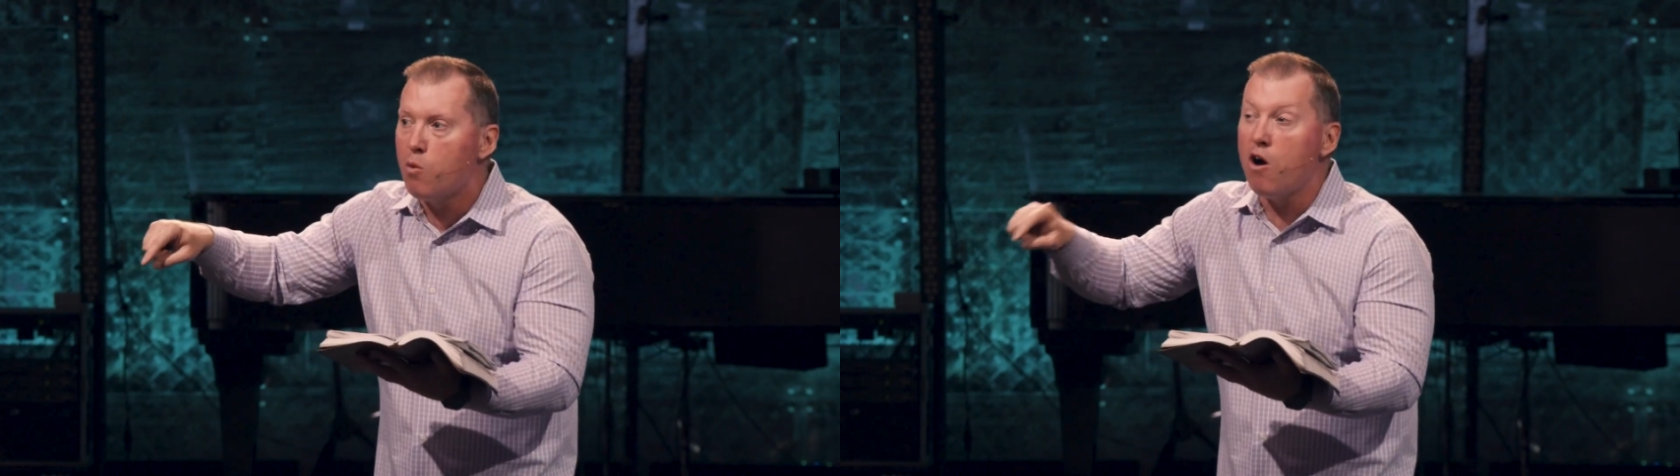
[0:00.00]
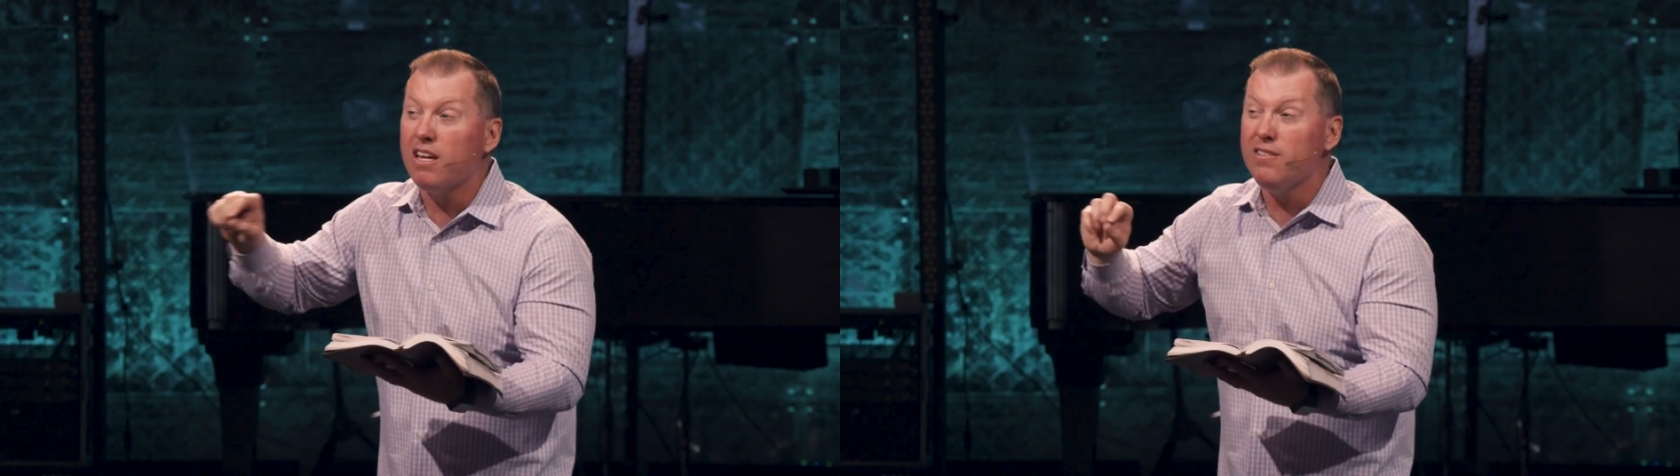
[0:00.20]

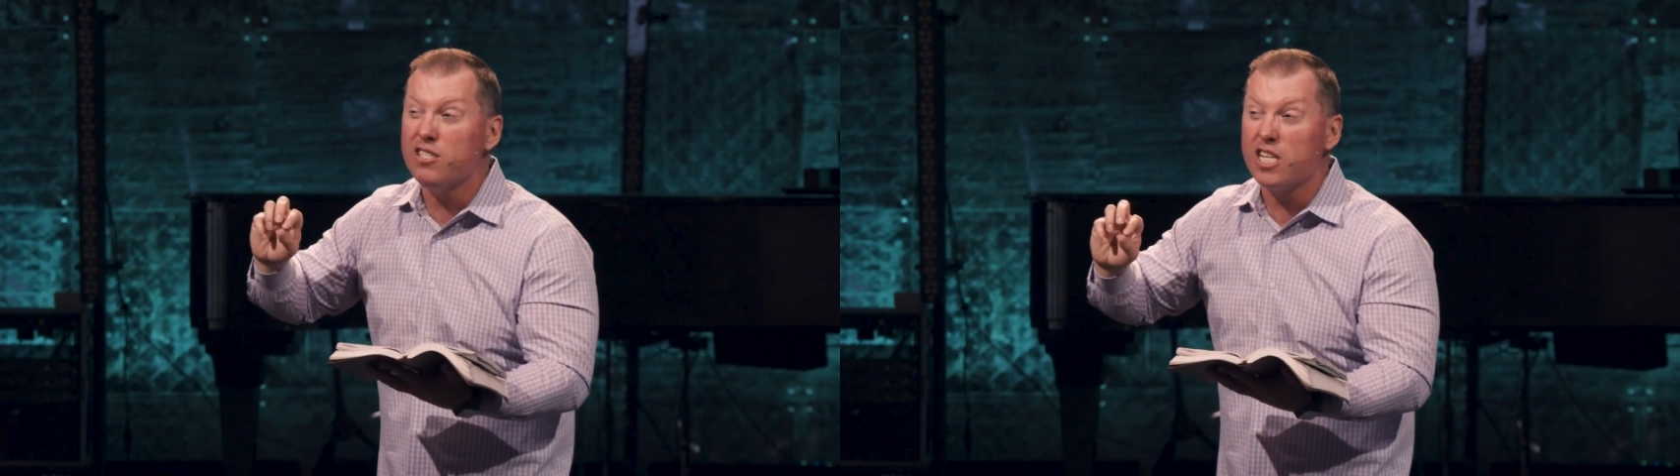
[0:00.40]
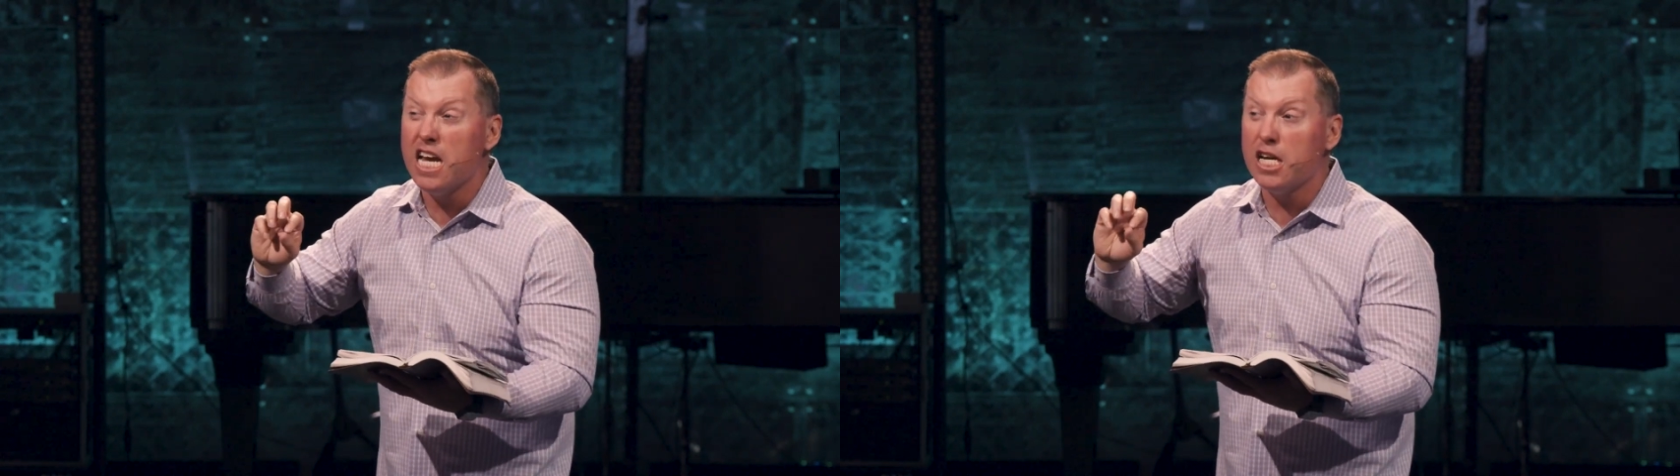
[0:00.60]
while
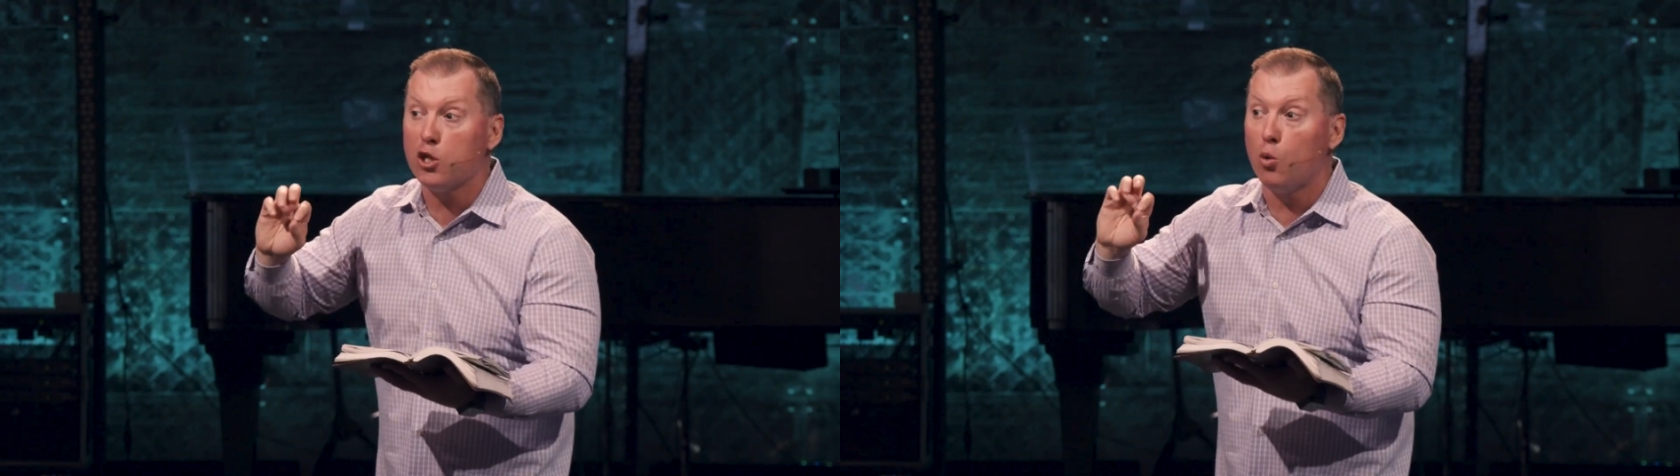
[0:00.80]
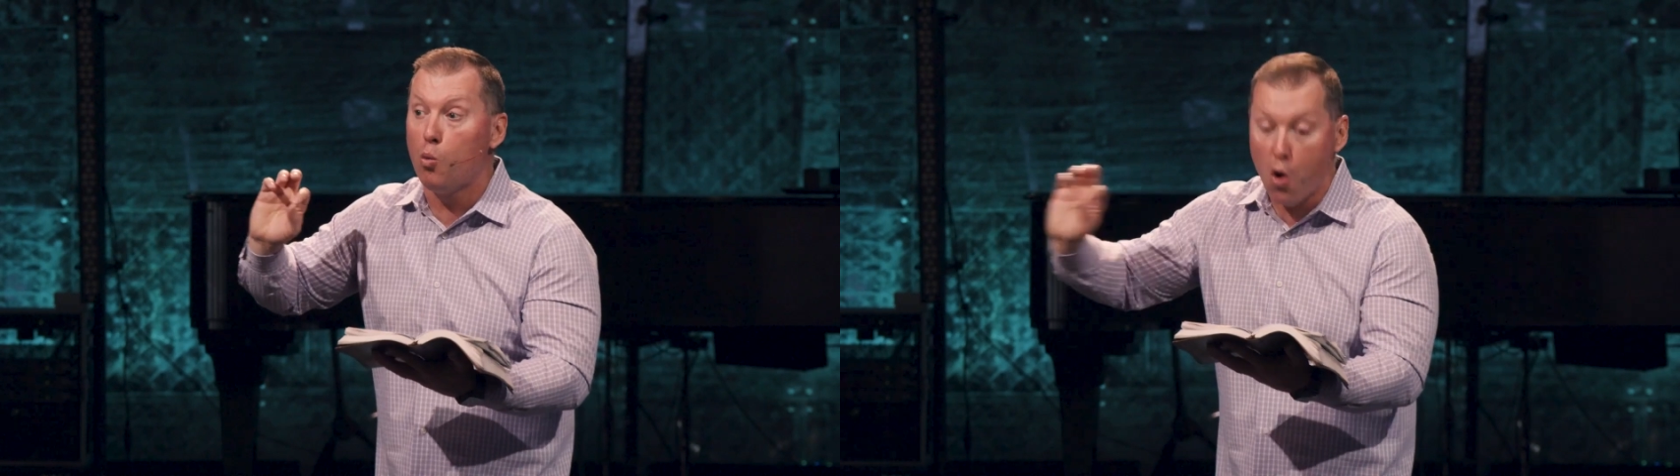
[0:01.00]
even
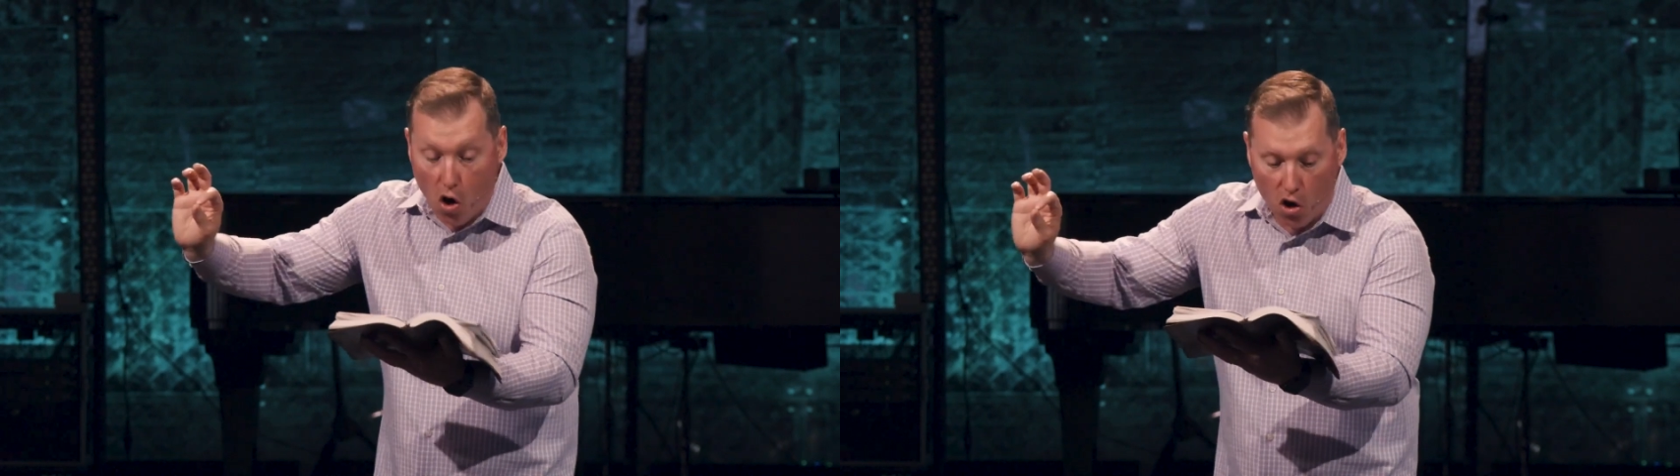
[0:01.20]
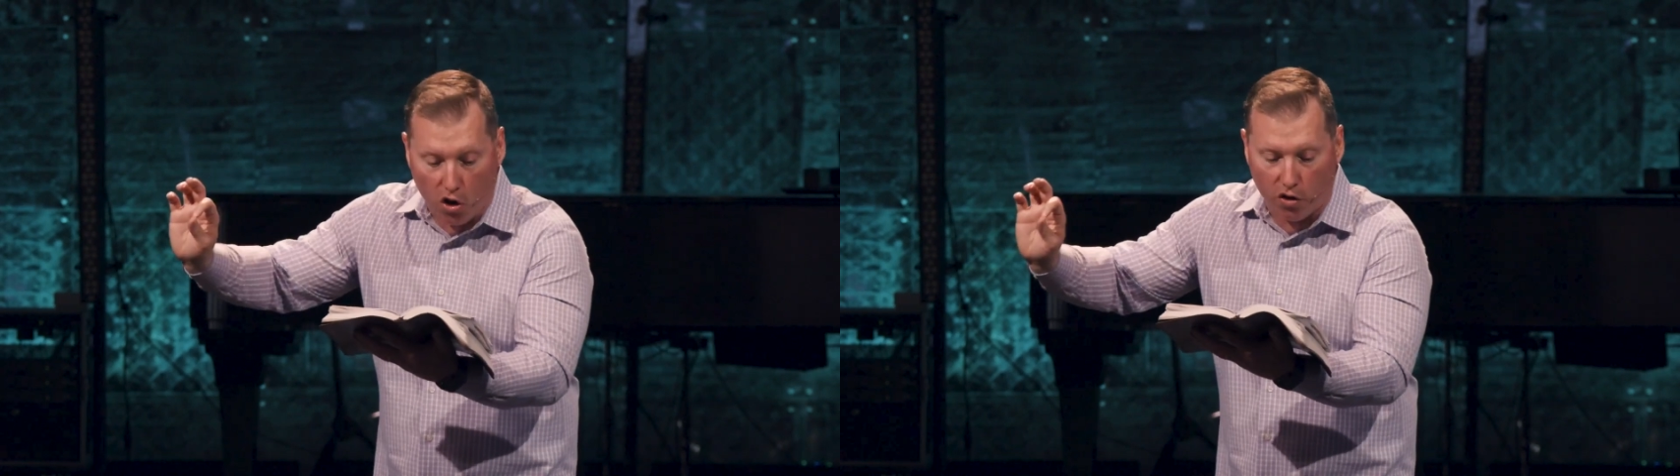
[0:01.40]
saying the
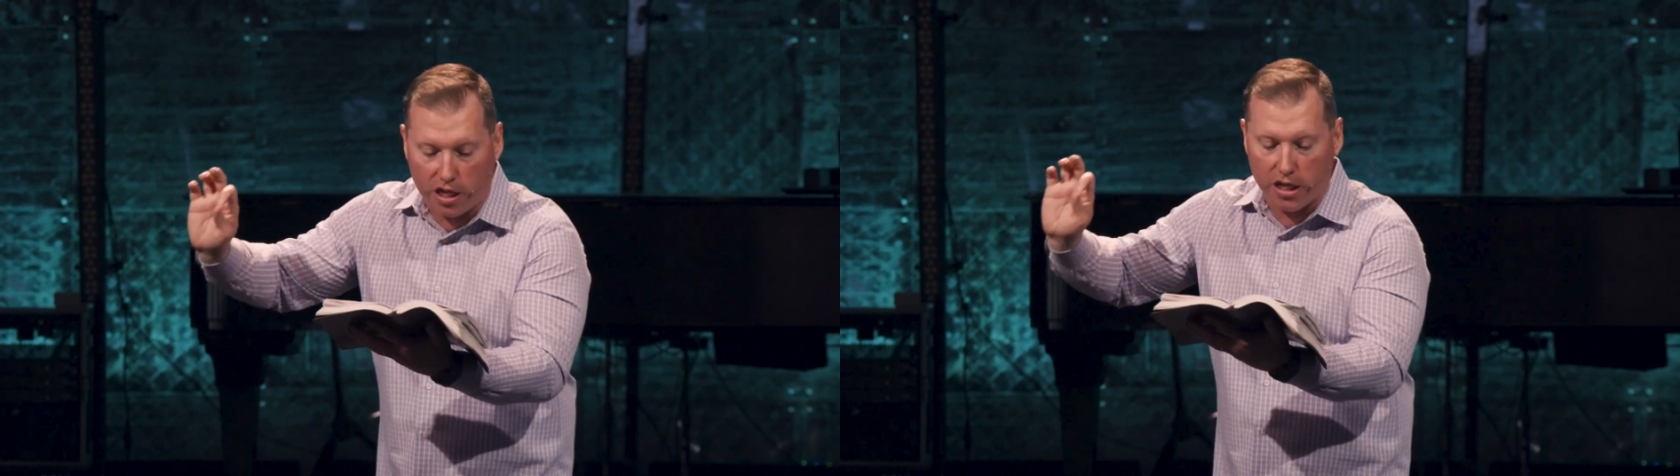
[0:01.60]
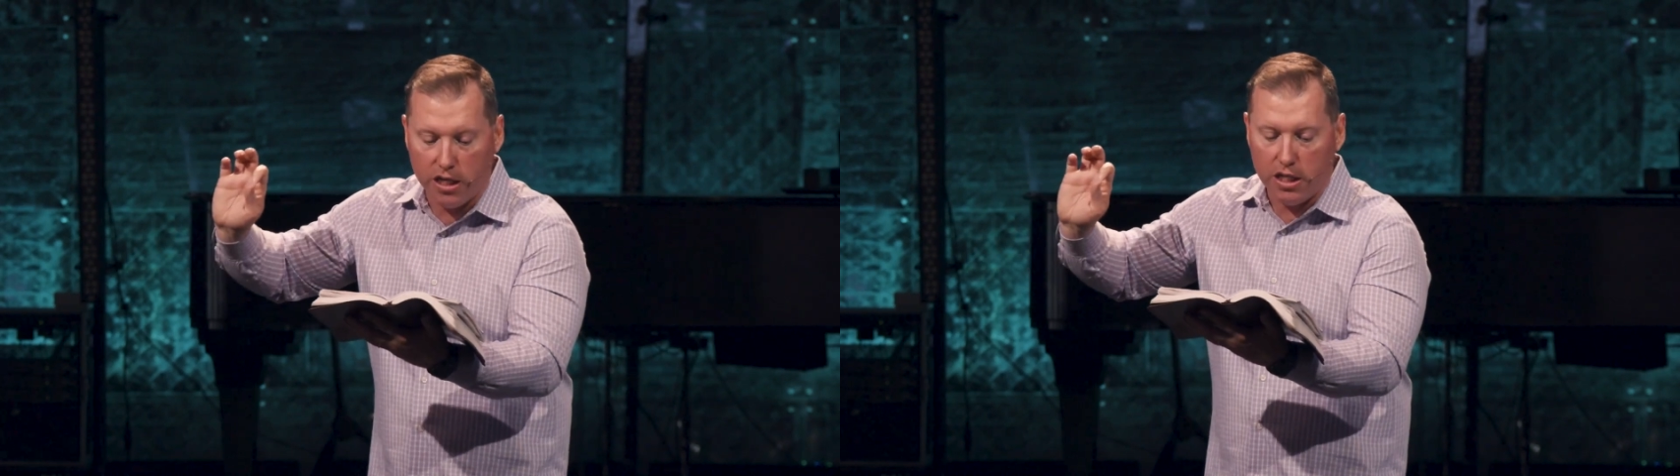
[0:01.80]
word